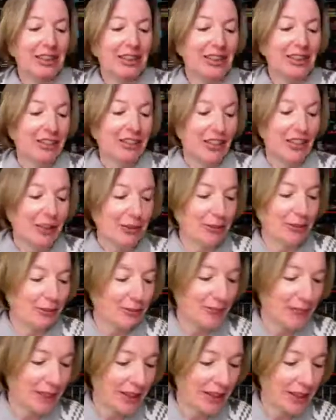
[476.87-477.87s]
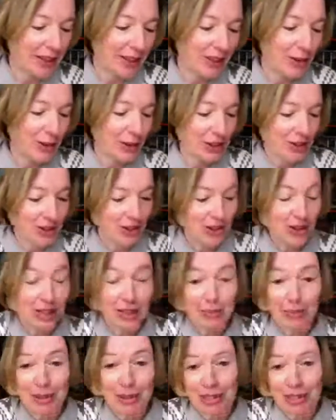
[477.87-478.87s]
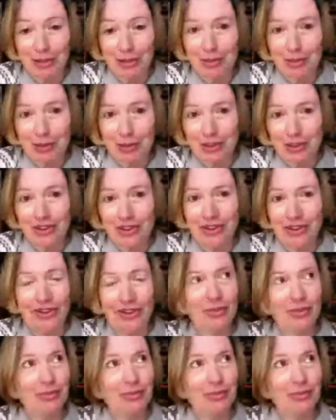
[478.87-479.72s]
So, do I do that in my own books?